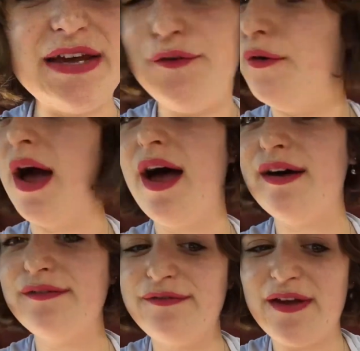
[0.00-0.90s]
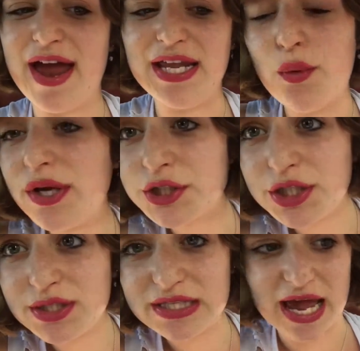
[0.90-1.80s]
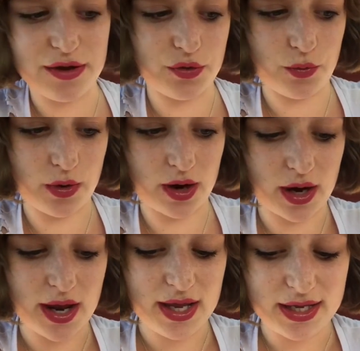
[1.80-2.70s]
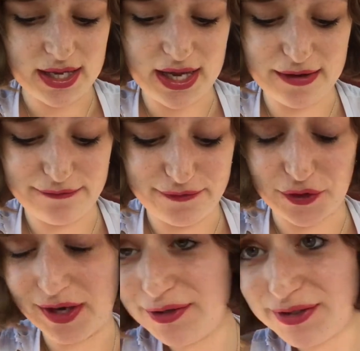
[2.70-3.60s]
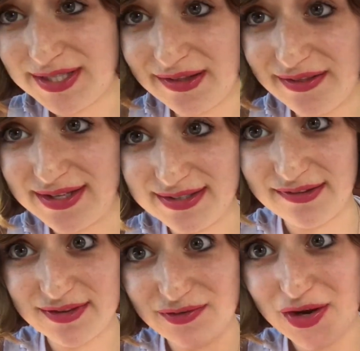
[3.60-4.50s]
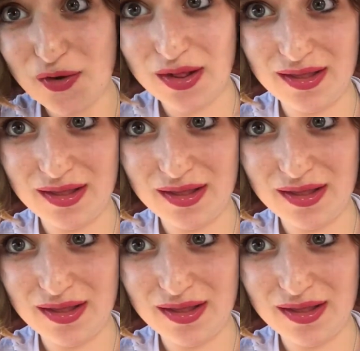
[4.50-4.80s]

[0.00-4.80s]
if you have any questions and or if you're interested in this, give this video a